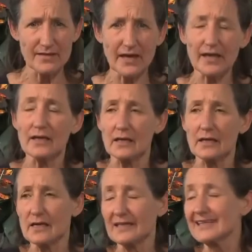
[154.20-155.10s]
they can
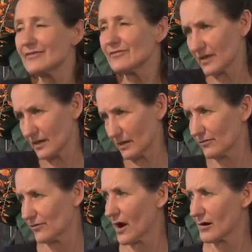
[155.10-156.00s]
live in an
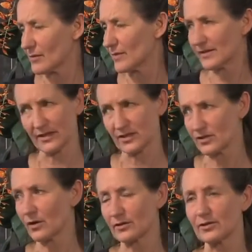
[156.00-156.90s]
environment that's
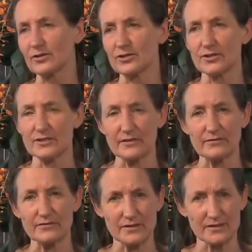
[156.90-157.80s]
not
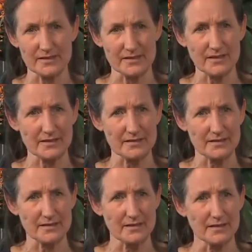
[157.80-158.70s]
conducive to disease.